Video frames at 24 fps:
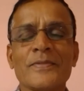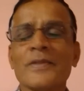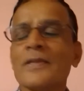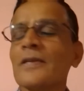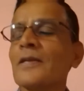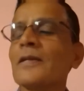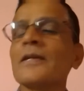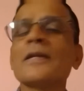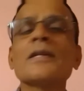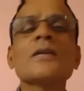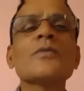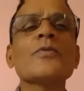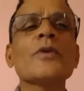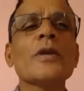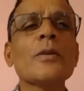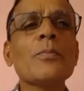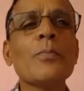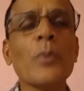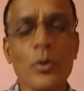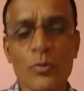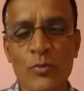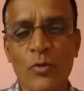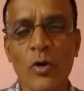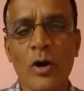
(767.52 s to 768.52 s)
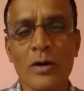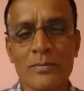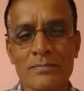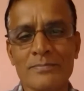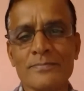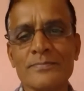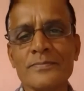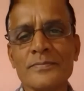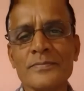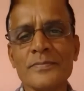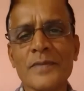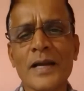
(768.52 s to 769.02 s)
it will perform.
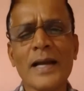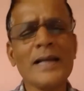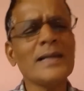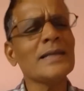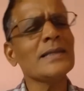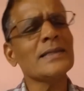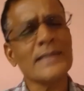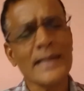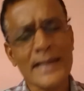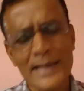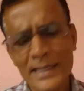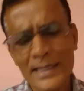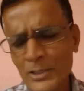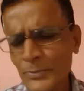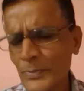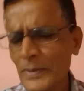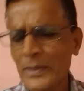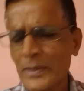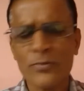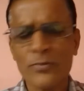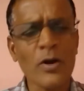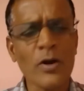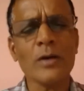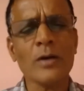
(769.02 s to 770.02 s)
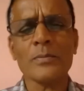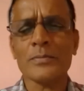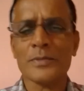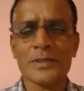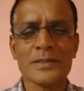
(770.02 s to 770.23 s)
And it has performed.